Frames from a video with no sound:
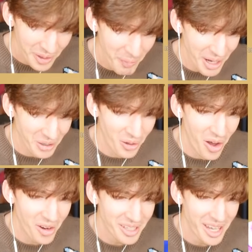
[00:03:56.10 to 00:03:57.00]
Look at my
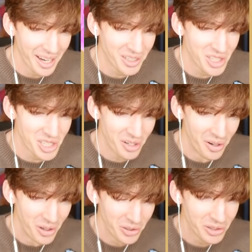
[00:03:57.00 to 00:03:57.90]
long neck. Just,
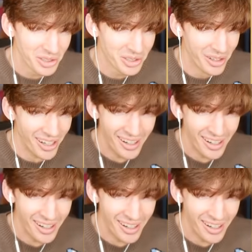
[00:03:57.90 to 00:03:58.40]
ugh.